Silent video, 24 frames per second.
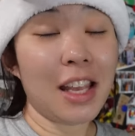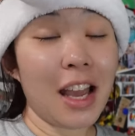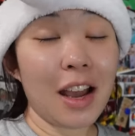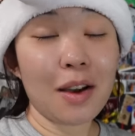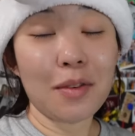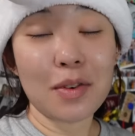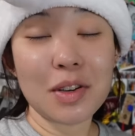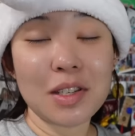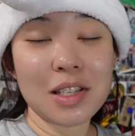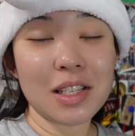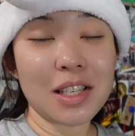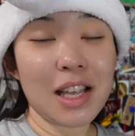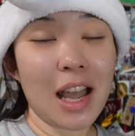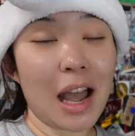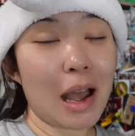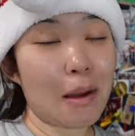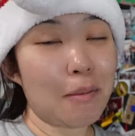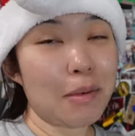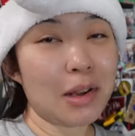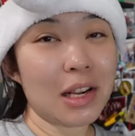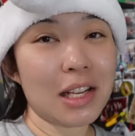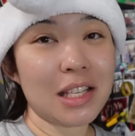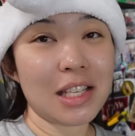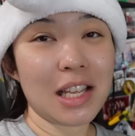yeah, we're just
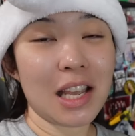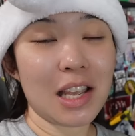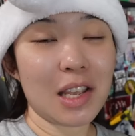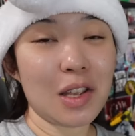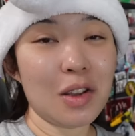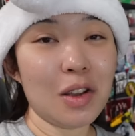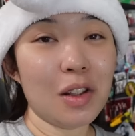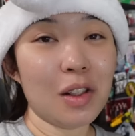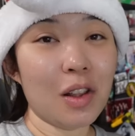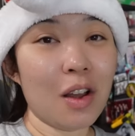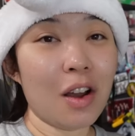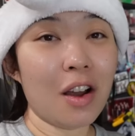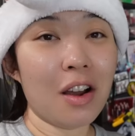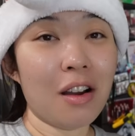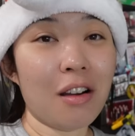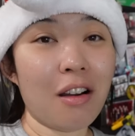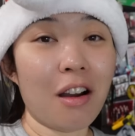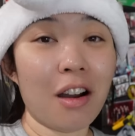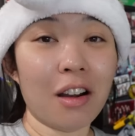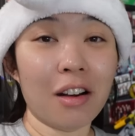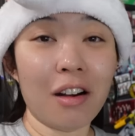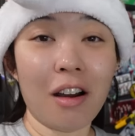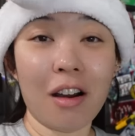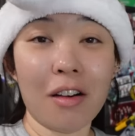happy to take you along
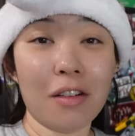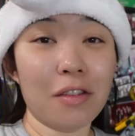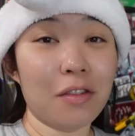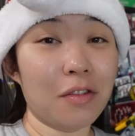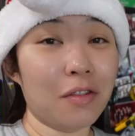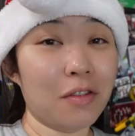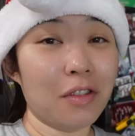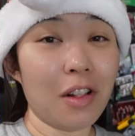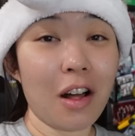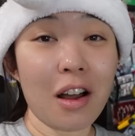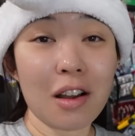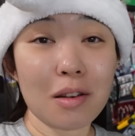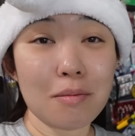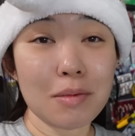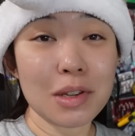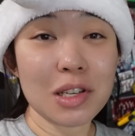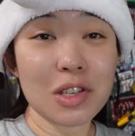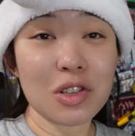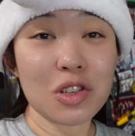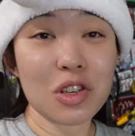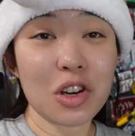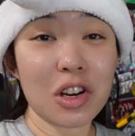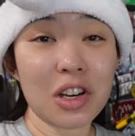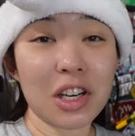on our
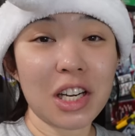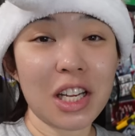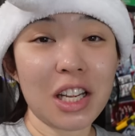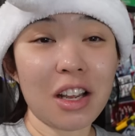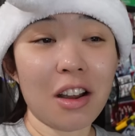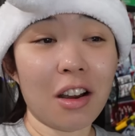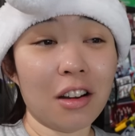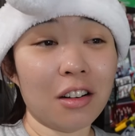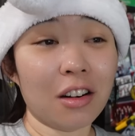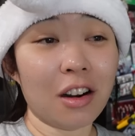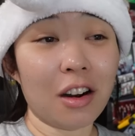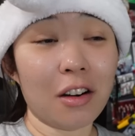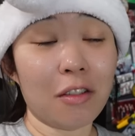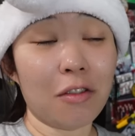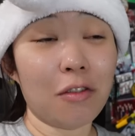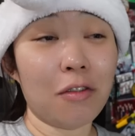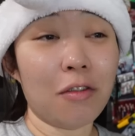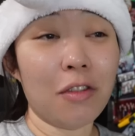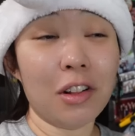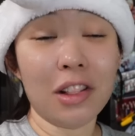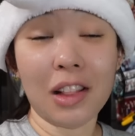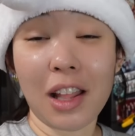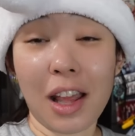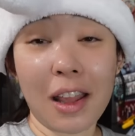Vlogmas journey, on our
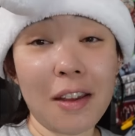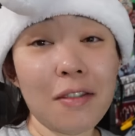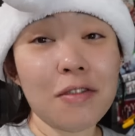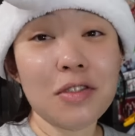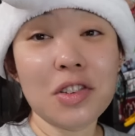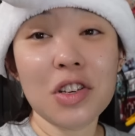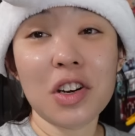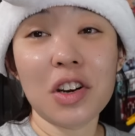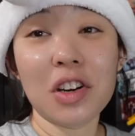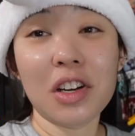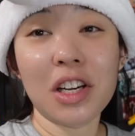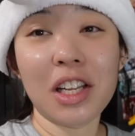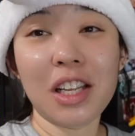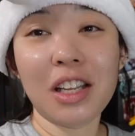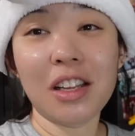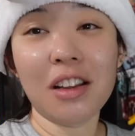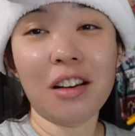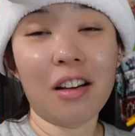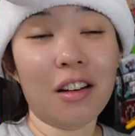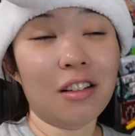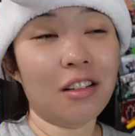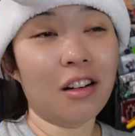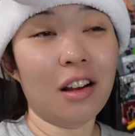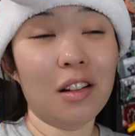life journey,
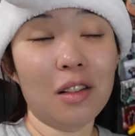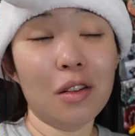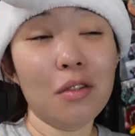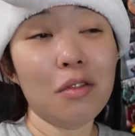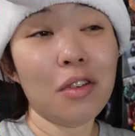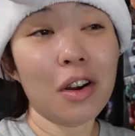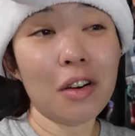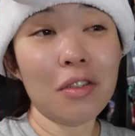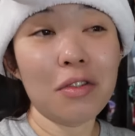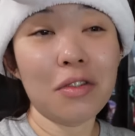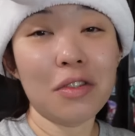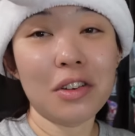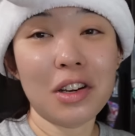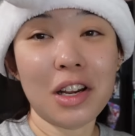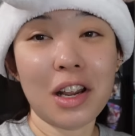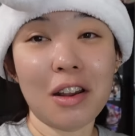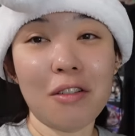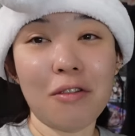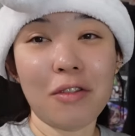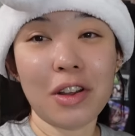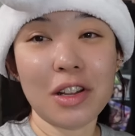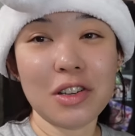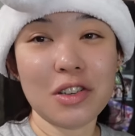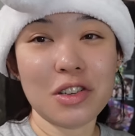on all of our foodie
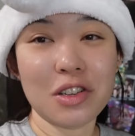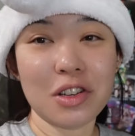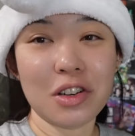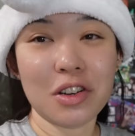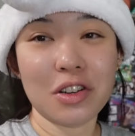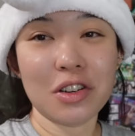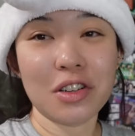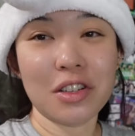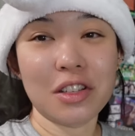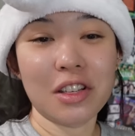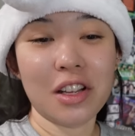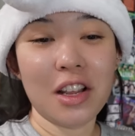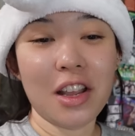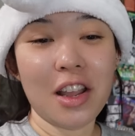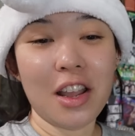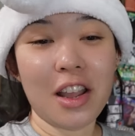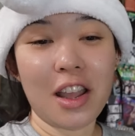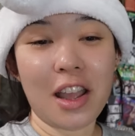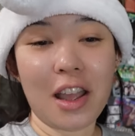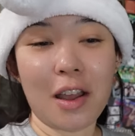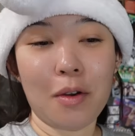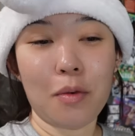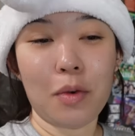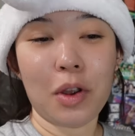adventures.
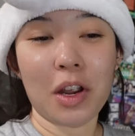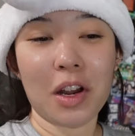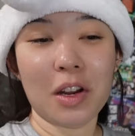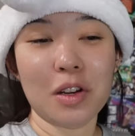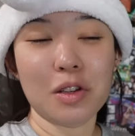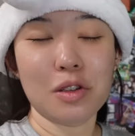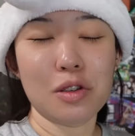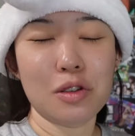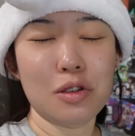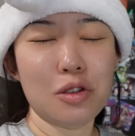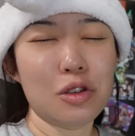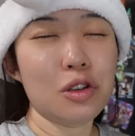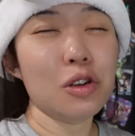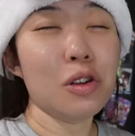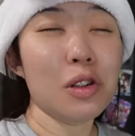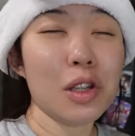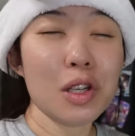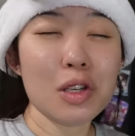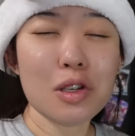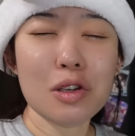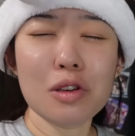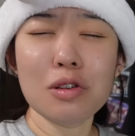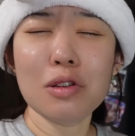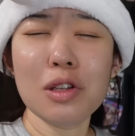And we are
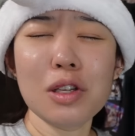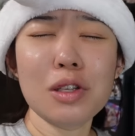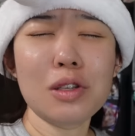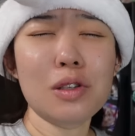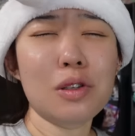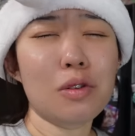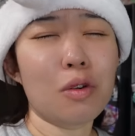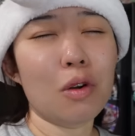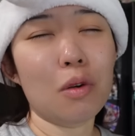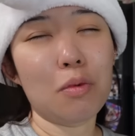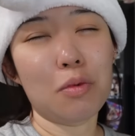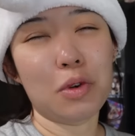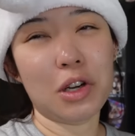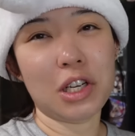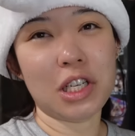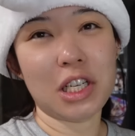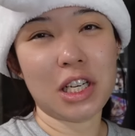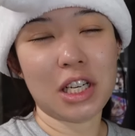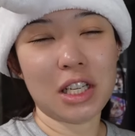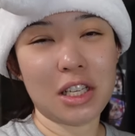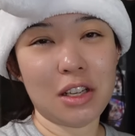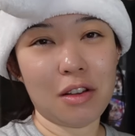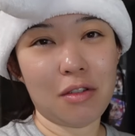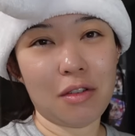truly, truly so
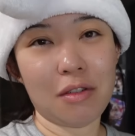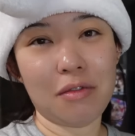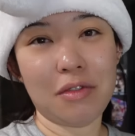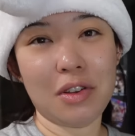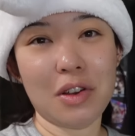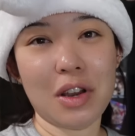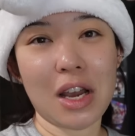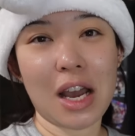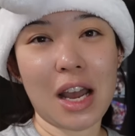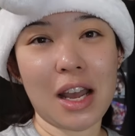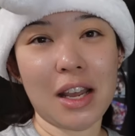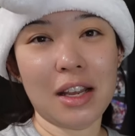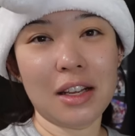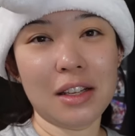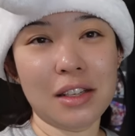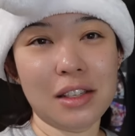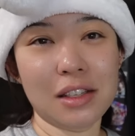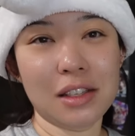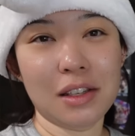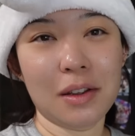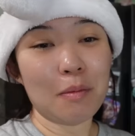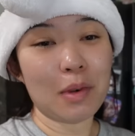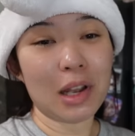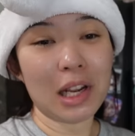appreciative of you
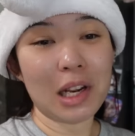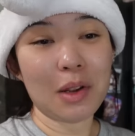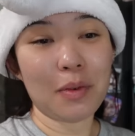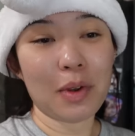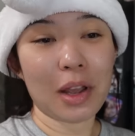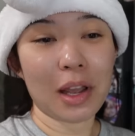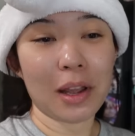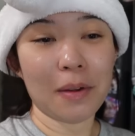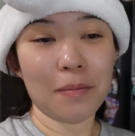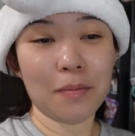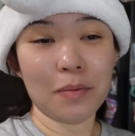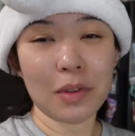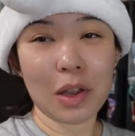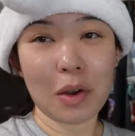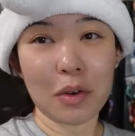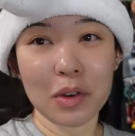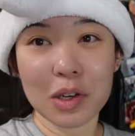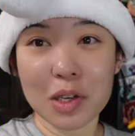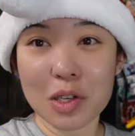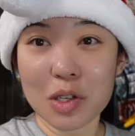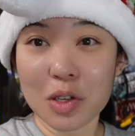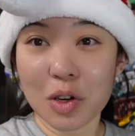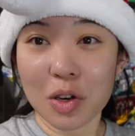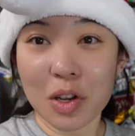guys. But anyway, I want
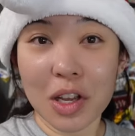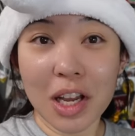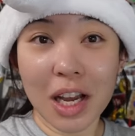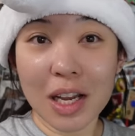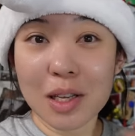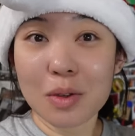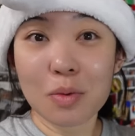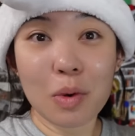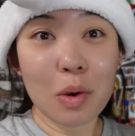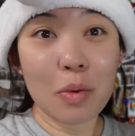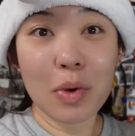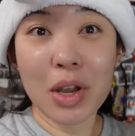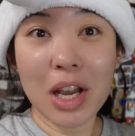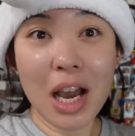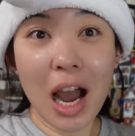to show you guys what we